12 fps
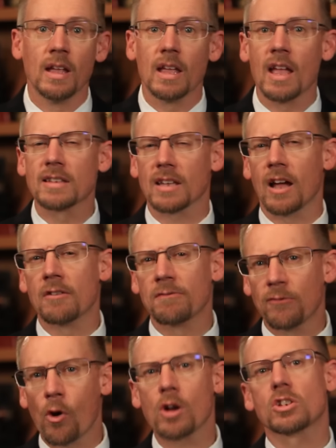It's
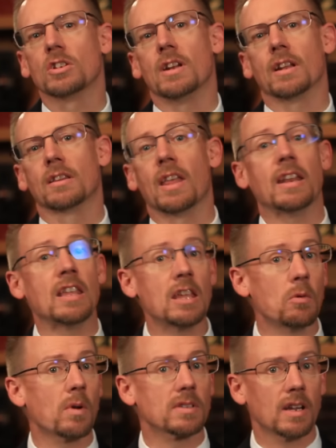unfortunate that he
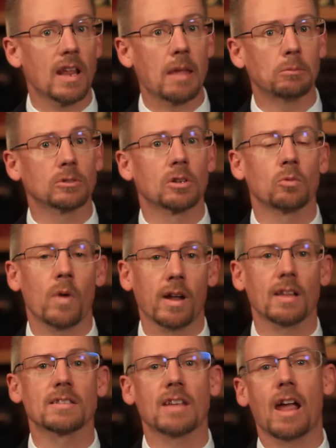was unable to
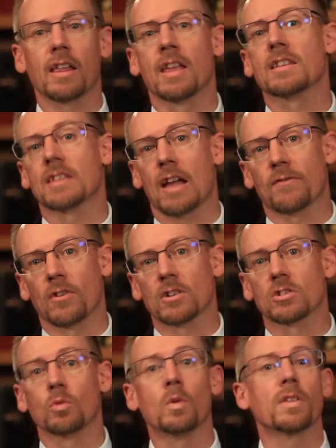reconcile his
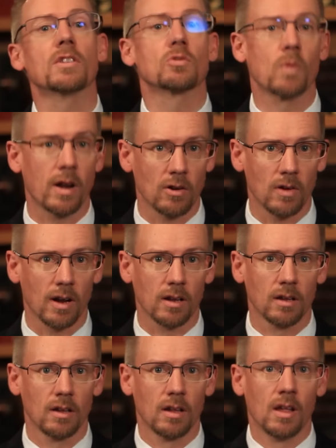efforts with his rhetoric,
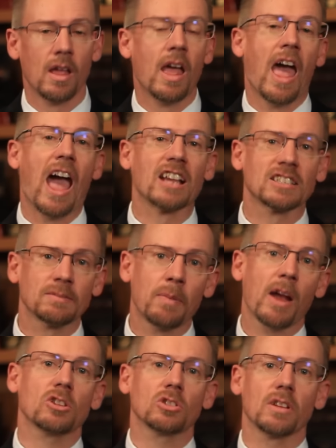
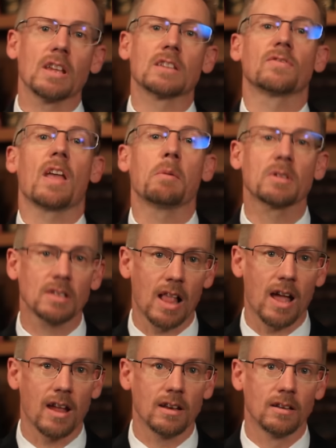especially his famous
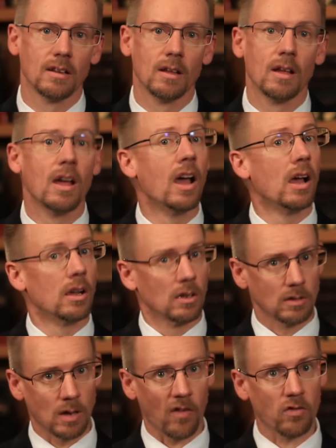line
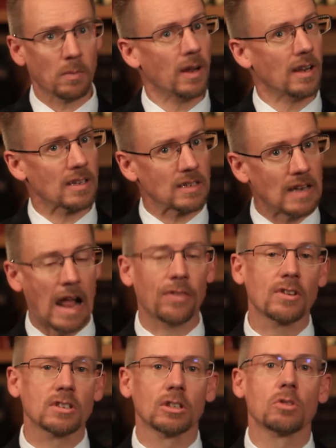Government is not
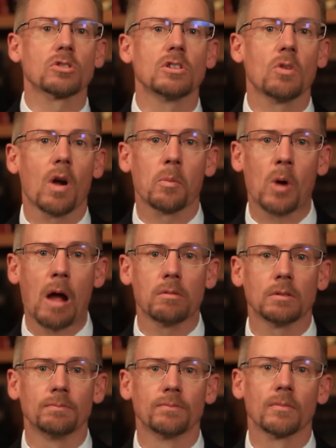the solution to our
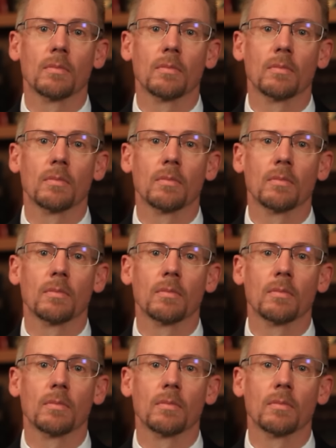problem.